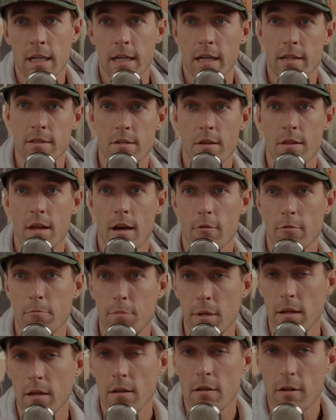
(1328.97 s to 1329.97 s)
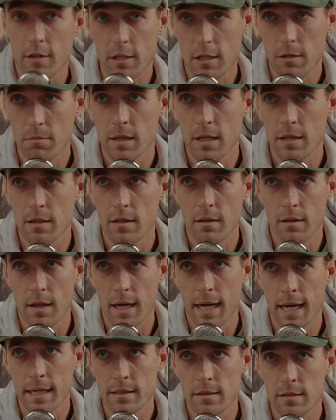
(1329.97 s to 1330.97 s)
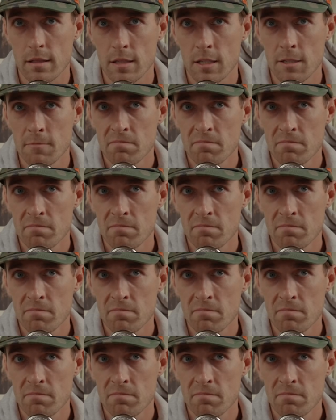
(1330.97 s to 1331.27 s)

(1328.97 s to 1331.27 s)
And so that would be the argument that